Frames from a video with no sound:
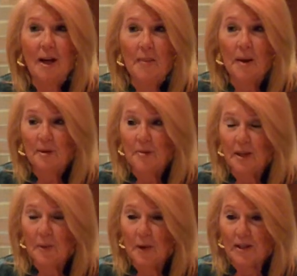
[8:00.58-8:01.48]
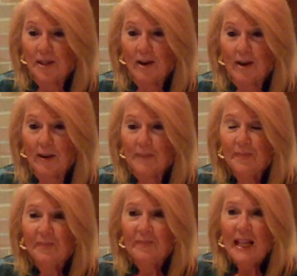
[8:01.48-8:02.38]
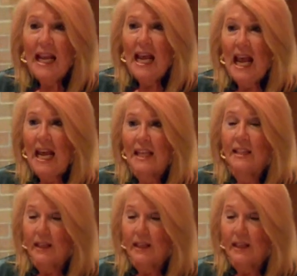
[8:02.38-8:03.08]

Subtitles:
come up to me one time, and